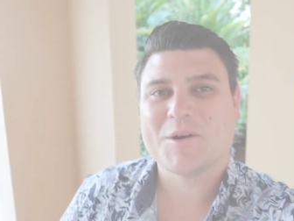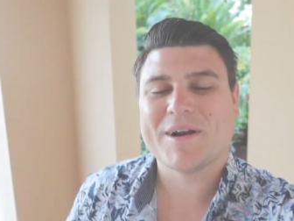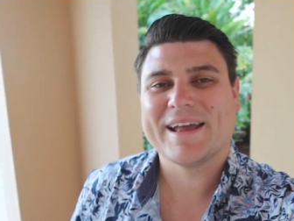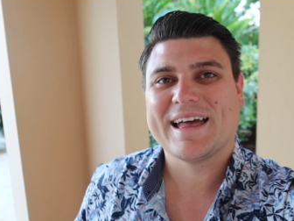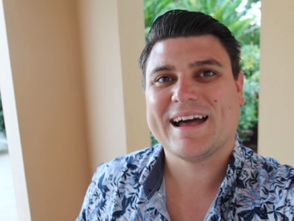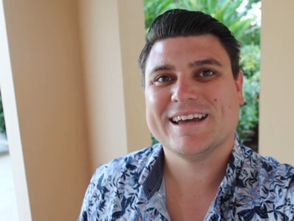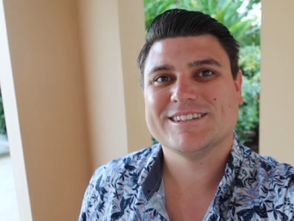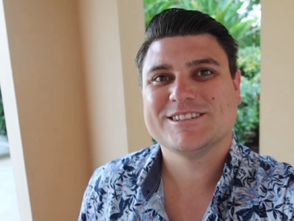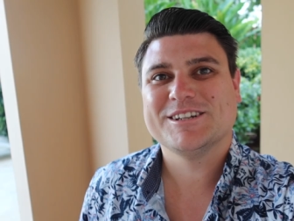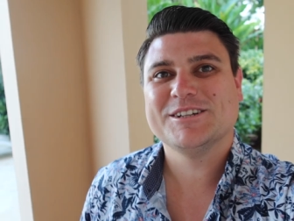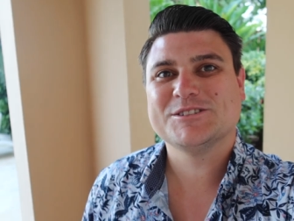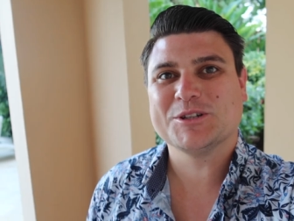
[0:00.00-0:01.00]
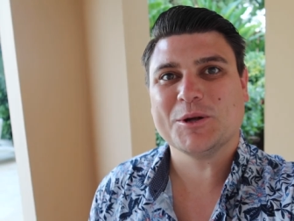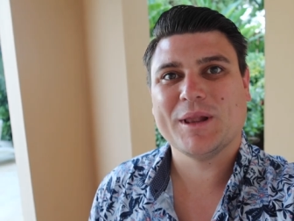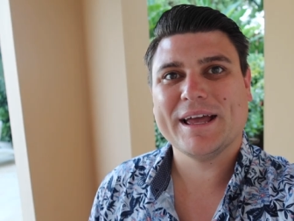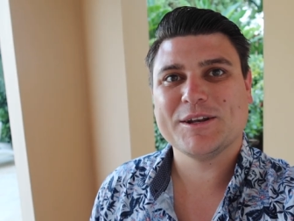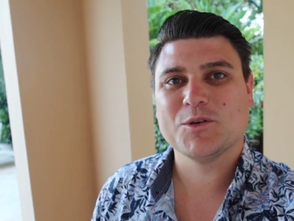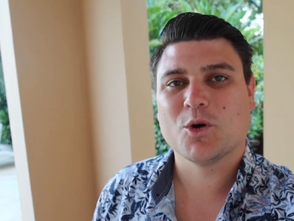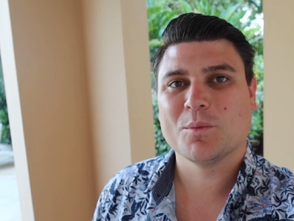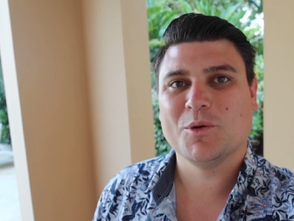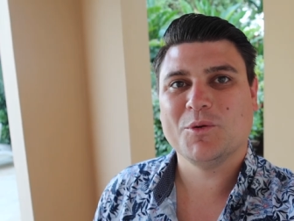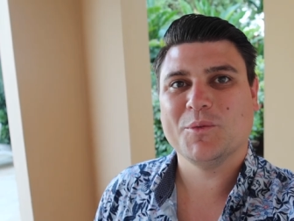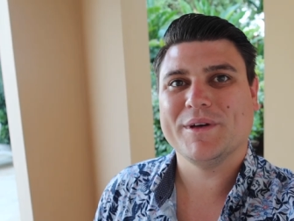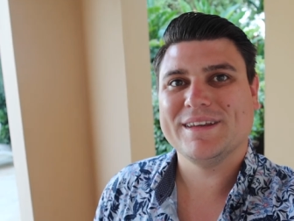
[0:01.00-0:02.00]
Alright guys, so like
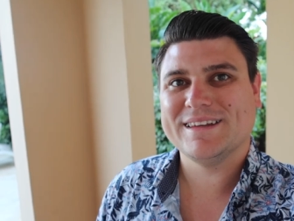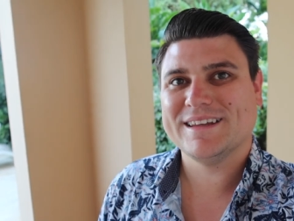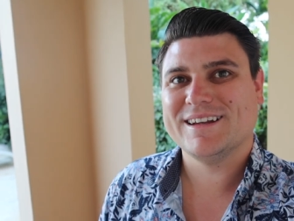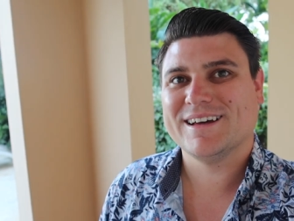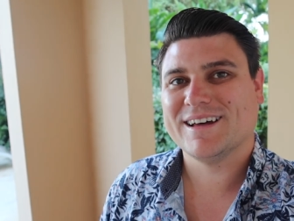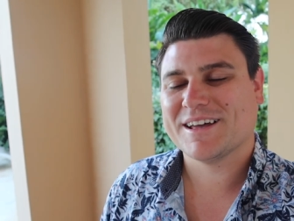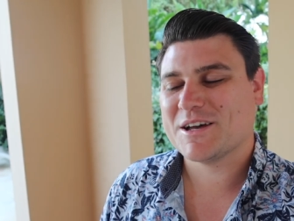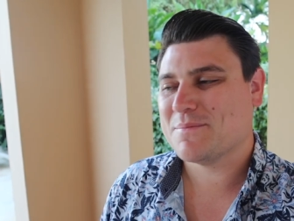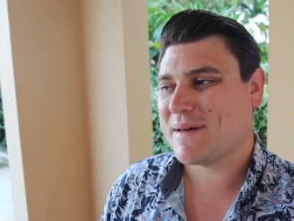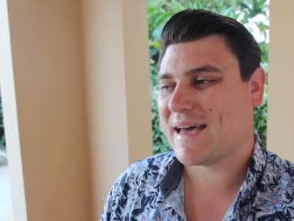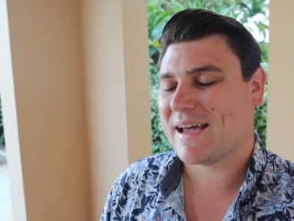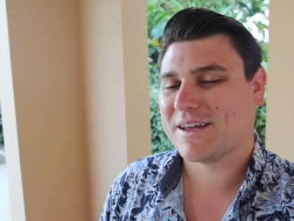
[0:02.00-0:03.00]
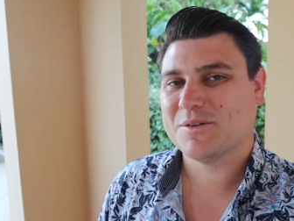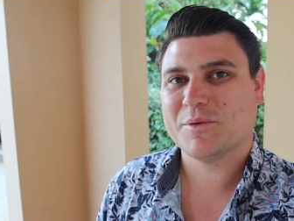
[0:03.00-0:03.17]
normal, we did uh, come back.